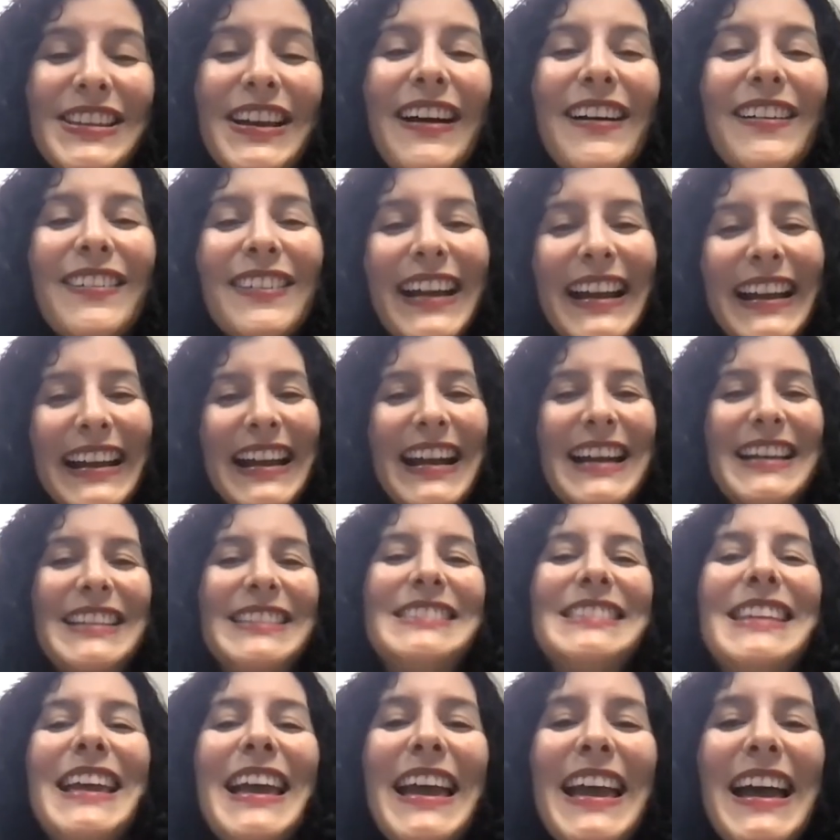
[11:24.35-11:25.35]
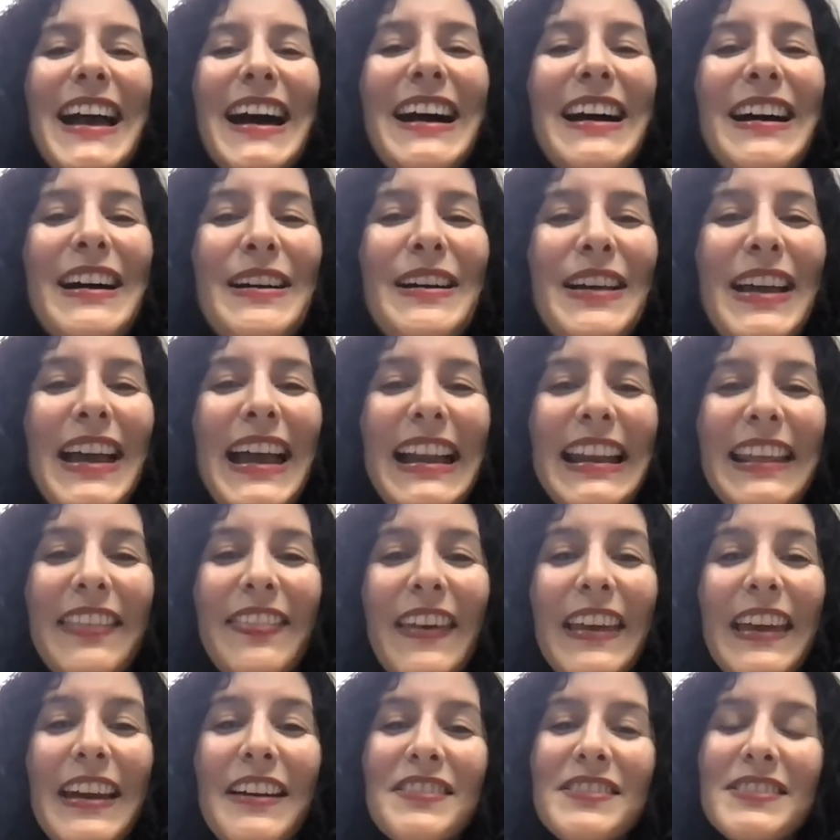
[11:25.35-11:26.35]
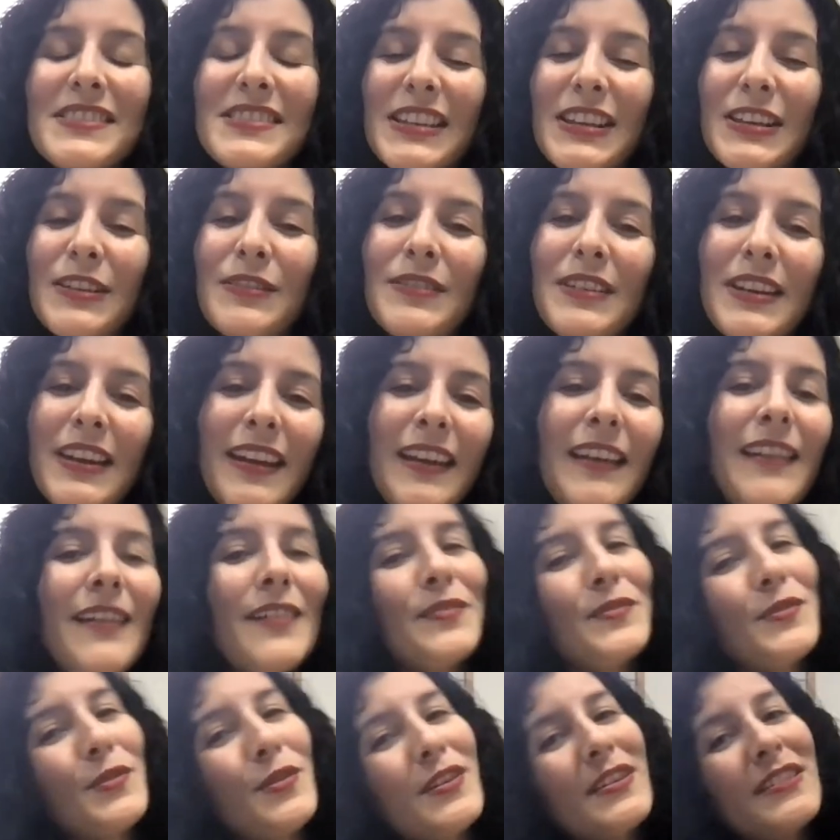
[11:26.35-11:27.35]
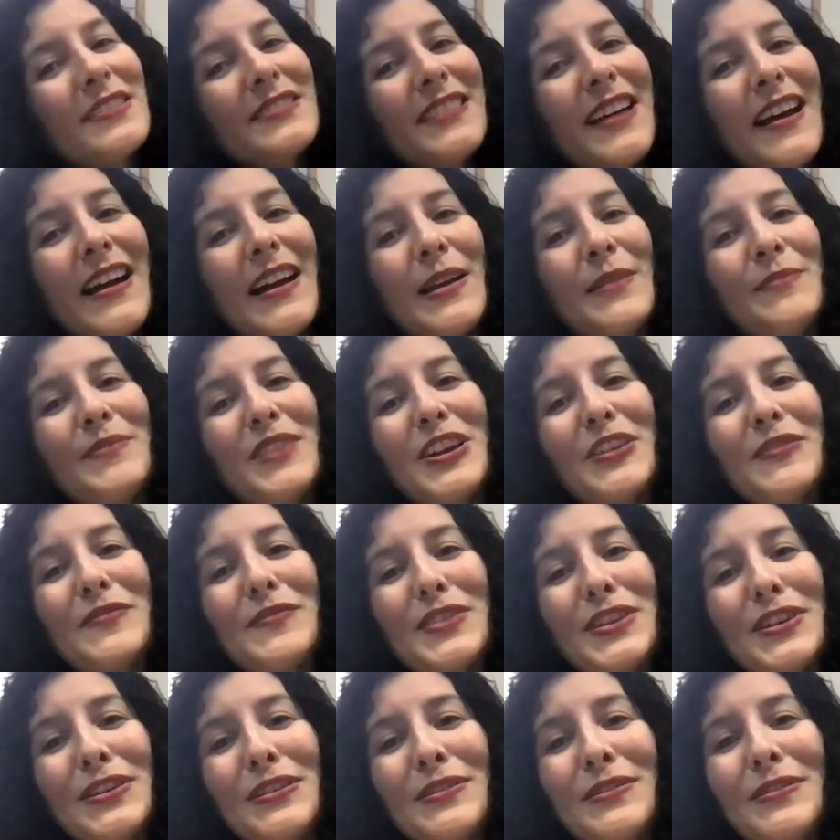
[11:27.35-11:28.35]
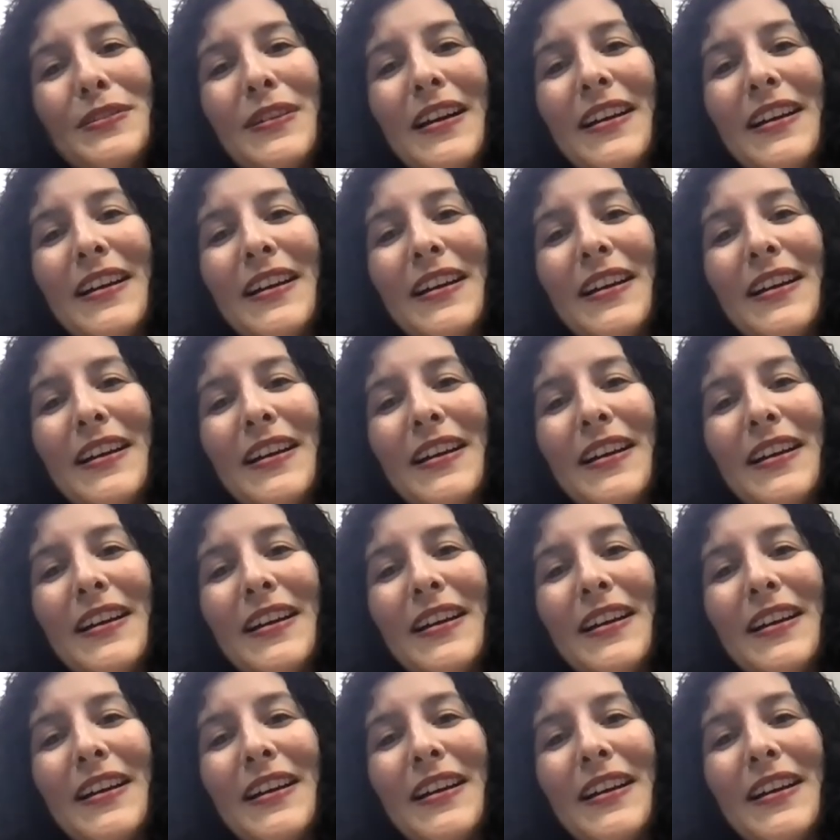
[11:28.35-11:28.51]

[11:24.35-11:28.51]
All right, guys, anything else that you need, of course, I am here for you.